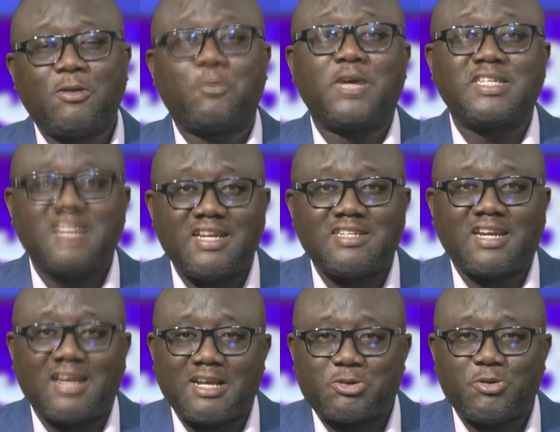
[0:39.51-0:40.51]
The resident
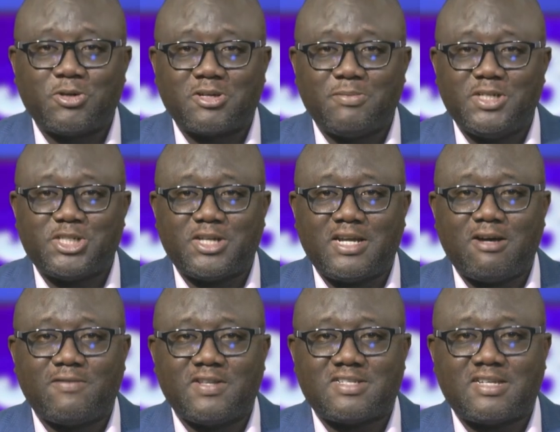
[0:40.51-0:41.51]
electoral commissioner
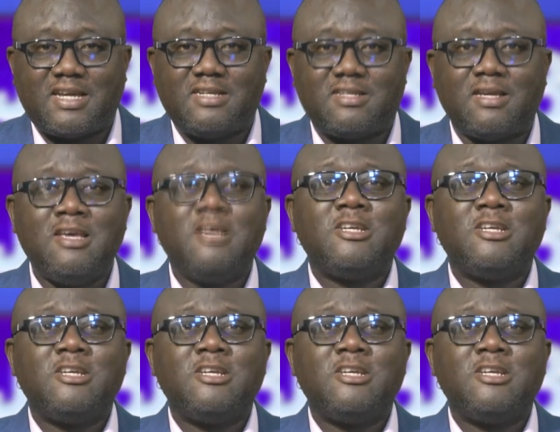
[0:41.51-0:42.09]
of the state